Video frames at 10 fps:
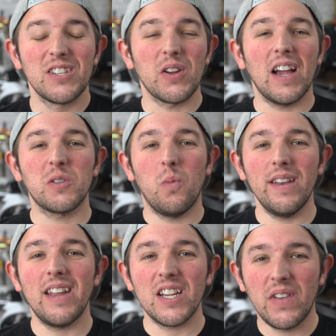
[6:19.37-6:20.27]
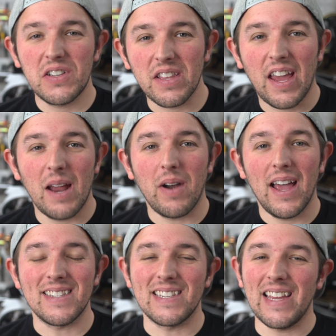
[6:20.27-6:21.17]
So guys, one nice feature the camera
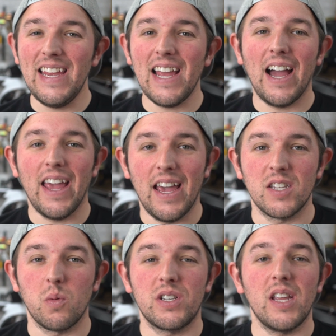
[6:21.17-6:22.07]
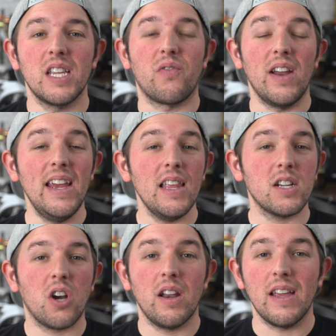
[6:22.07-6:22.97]
has is EIS, which stands for
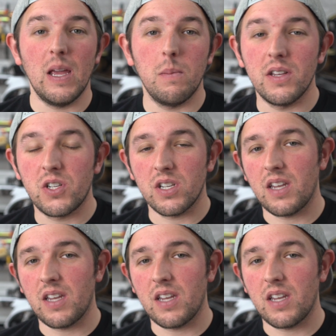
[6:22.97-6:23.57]
Electronic Image